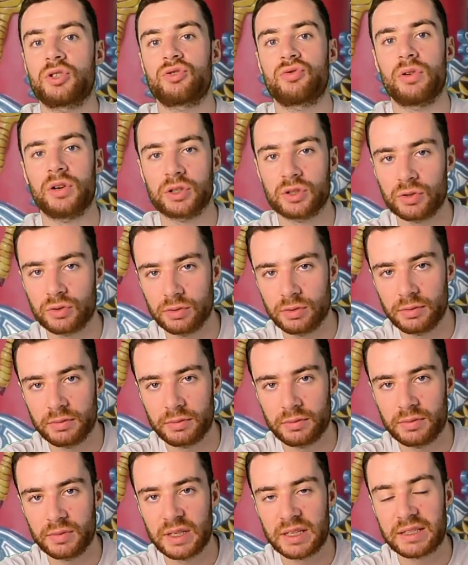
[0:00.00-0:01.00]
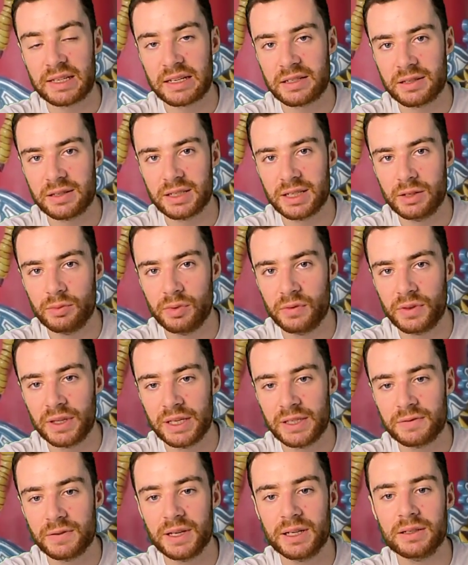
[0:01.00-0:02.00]
structural necessity with
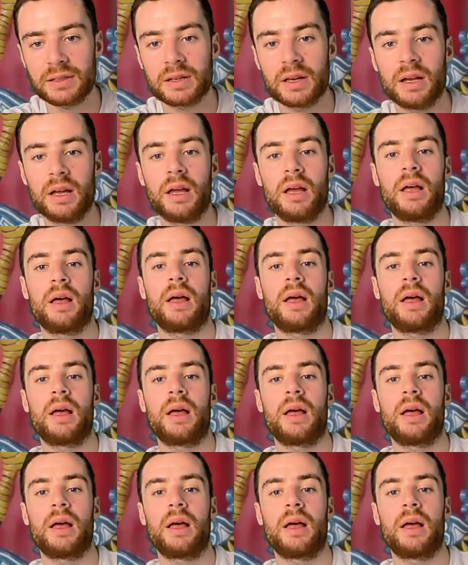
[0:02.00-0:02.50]
these things,